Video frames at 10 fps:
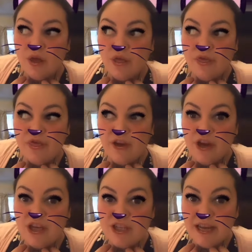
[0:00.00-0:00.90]

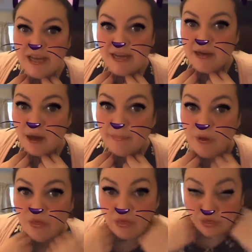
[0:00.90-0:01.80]
13 a
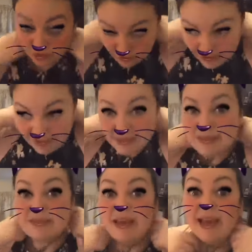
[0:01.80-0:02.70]
month, it
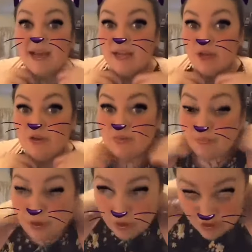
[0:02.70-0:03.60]
is, including
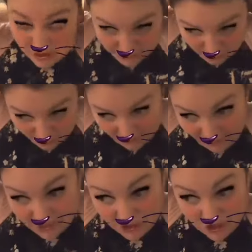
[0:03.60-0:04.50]
postage.
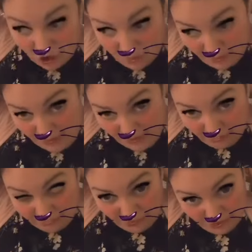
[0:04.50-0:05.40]
And you don't pay
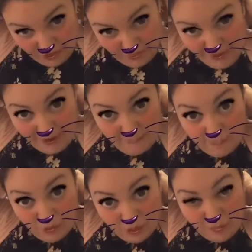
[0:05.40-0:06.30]
up front, you pay
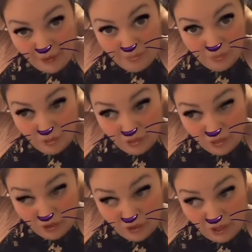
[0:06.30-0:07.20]
month by
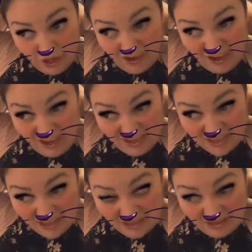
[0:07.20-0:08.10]
month.
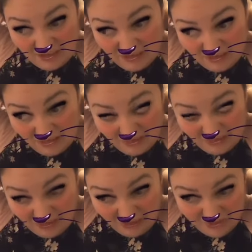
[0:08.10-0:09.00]
And
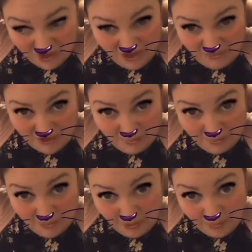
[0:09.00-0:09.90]
I've just never had
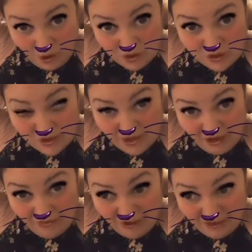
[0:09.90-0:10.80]
a box,
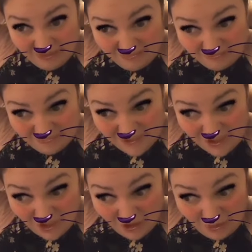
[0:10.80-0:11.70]
ever.
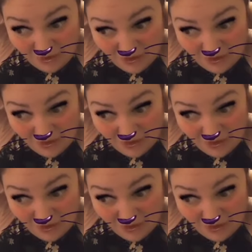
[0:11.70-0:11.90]
So